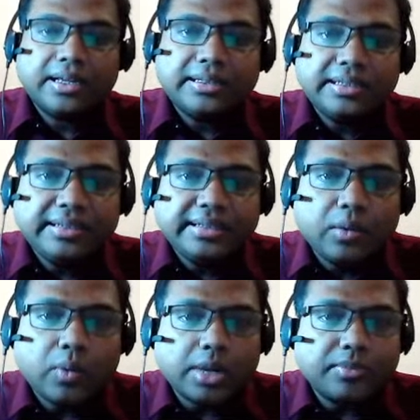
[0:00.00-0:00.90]
This is
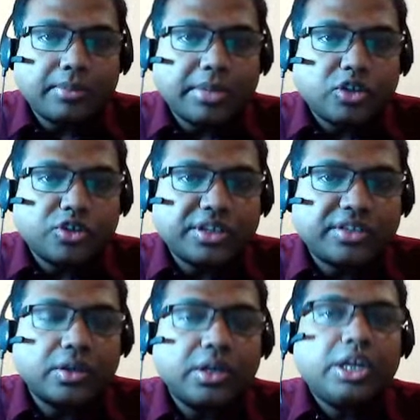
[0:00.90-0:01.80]
the one of the major
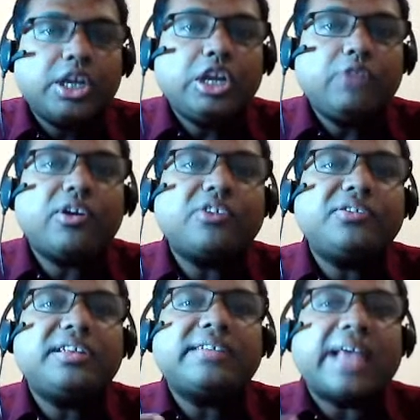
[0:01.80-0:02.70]
things.
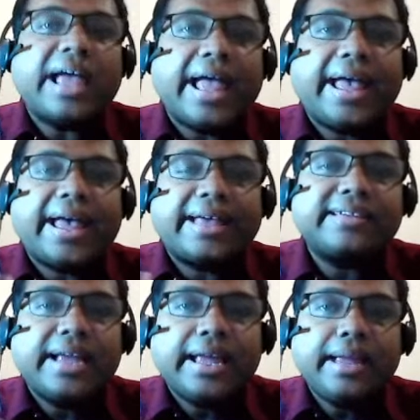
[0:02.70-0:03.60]
Universities
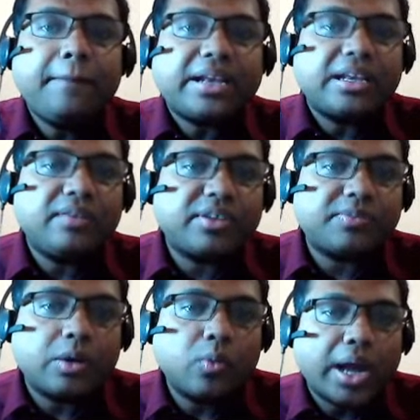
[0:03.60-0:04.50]
as impact
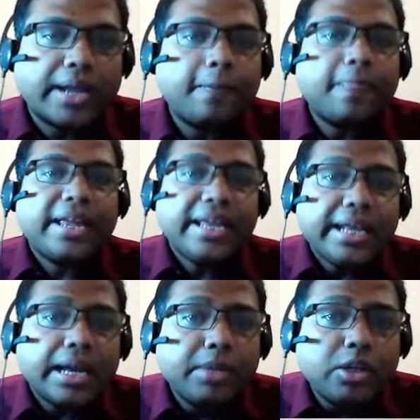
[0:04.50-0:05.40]
investment. Why?
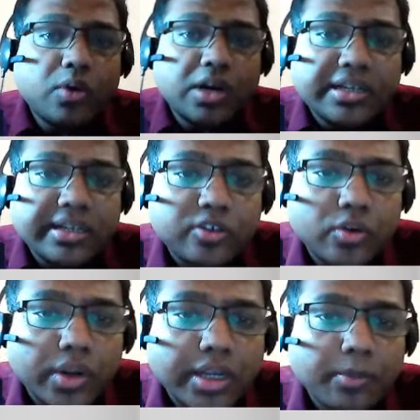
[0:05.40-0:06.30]
income inequality is
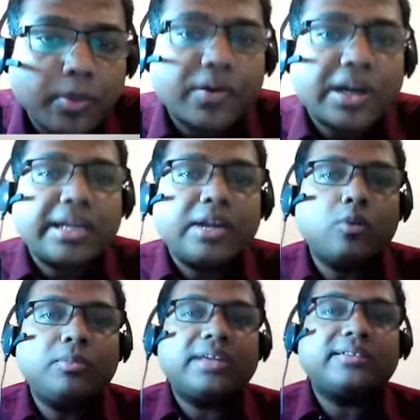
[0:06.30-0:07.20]
growing, poverty,
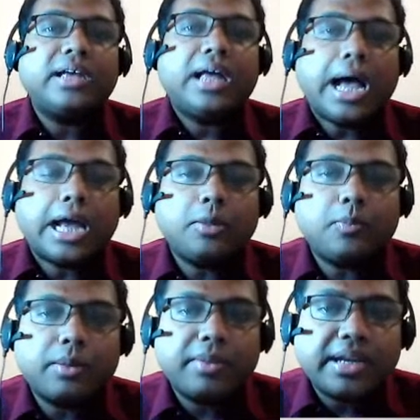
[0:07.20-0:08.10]
homeless,
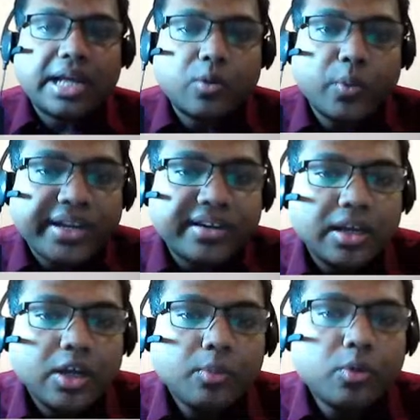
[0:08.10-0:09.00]
unemployment are weak,
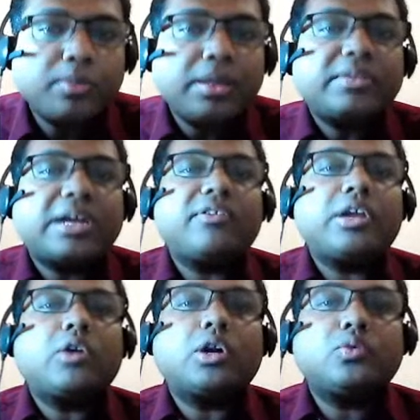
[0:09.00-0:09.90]
problems that
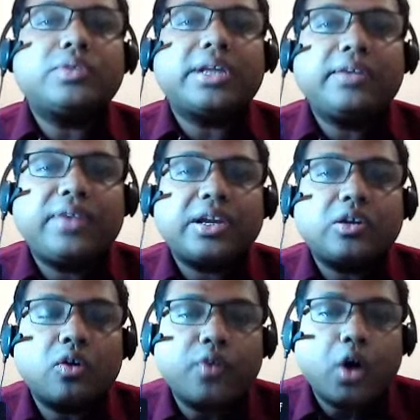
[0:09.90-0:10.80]
require to the
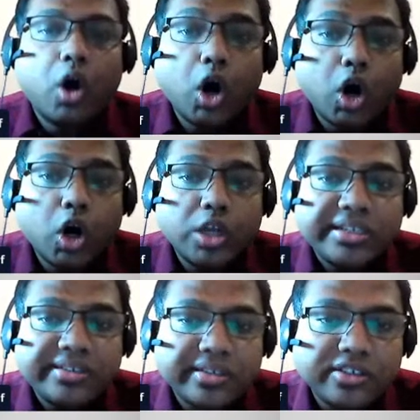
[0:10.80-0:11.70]
effect of all
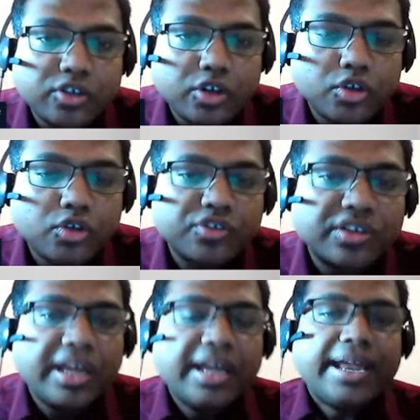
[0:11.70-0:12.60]
institutions,
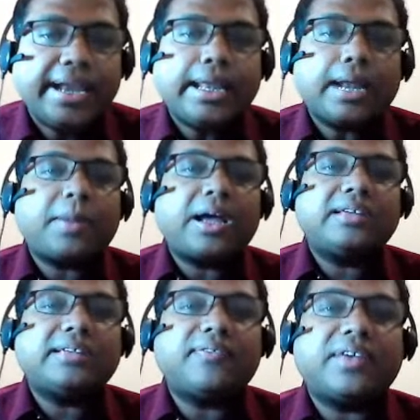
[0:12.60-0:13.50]

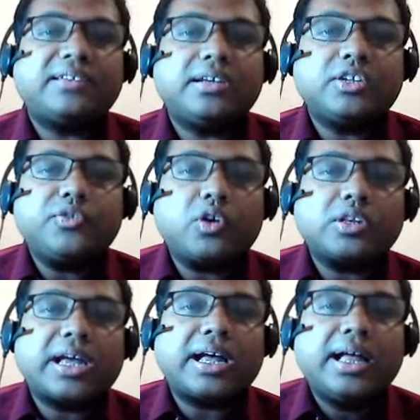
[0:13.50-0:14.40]
enterprise and facilities for
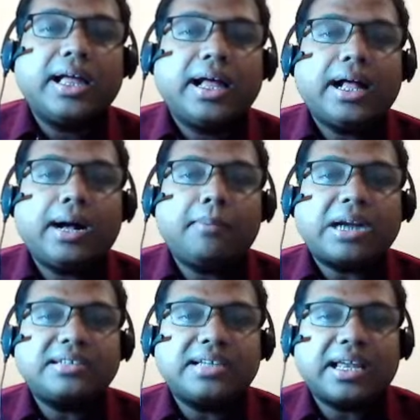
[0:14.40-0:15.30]
the
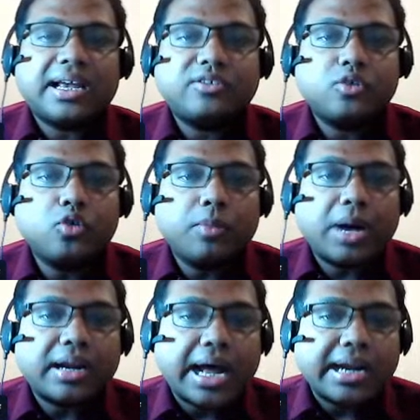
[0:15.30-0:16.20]
marginalized group
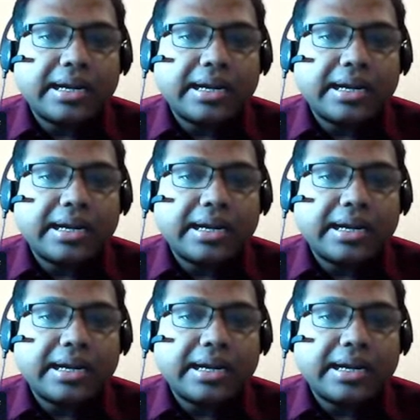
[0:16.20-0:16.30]
are